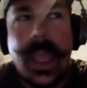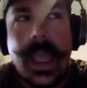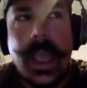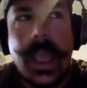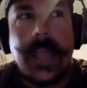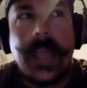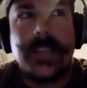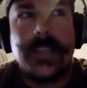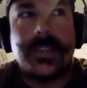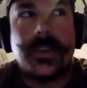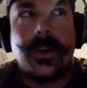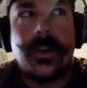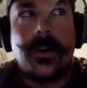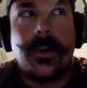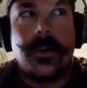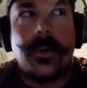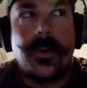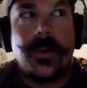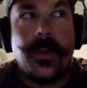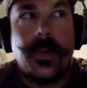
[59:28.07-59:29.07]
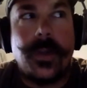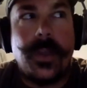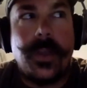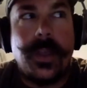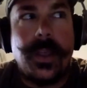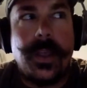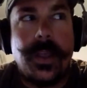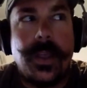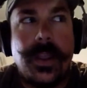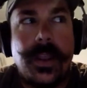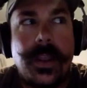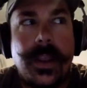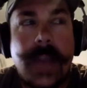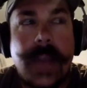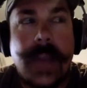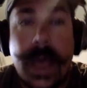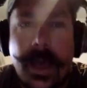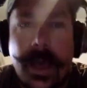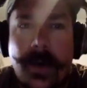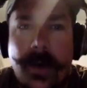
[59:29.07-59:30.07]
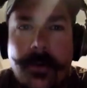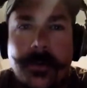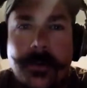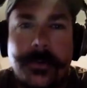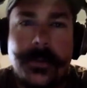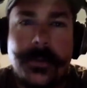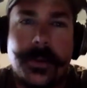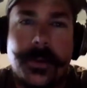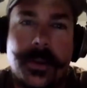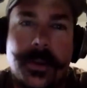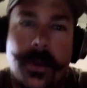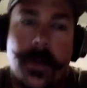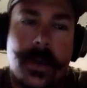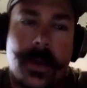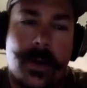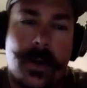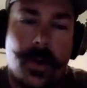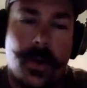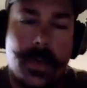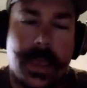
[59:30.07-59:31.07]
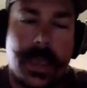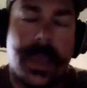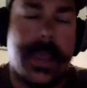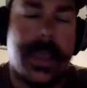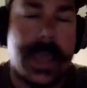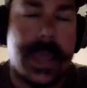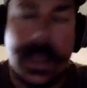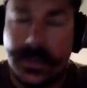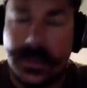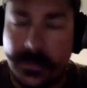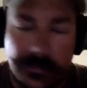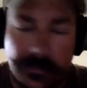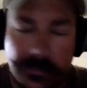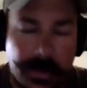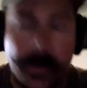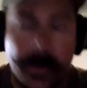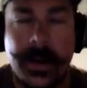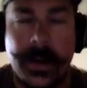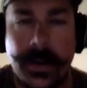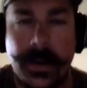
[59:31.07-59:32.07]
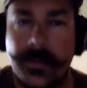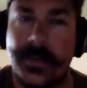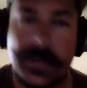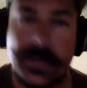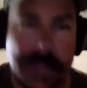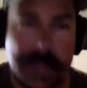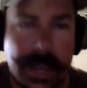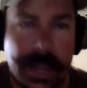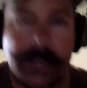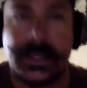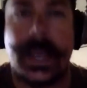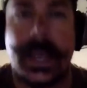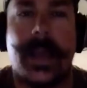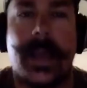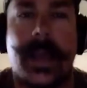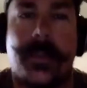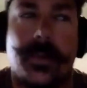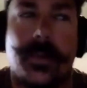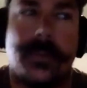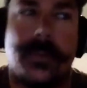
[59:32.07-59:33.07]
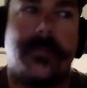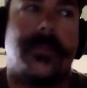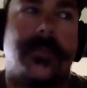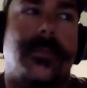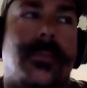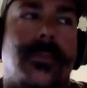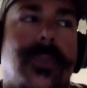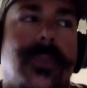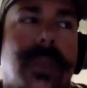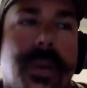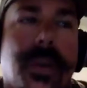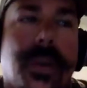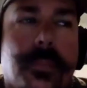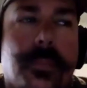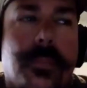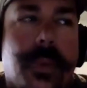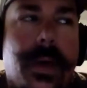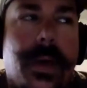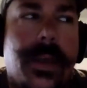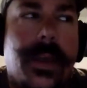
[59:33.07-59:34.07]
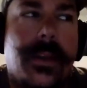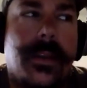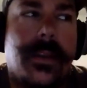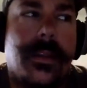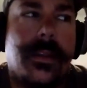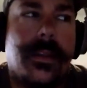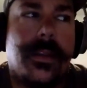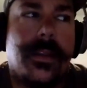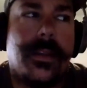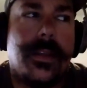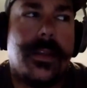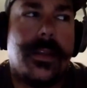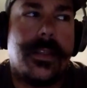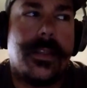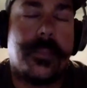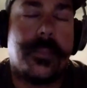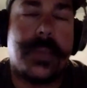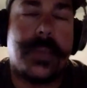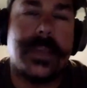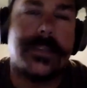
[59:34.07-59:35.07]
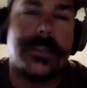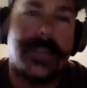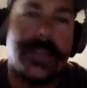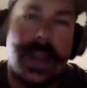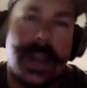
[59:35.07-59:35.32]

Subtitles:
So now you're going, okay, yeah, it's a very different size animal, but the piece that I'm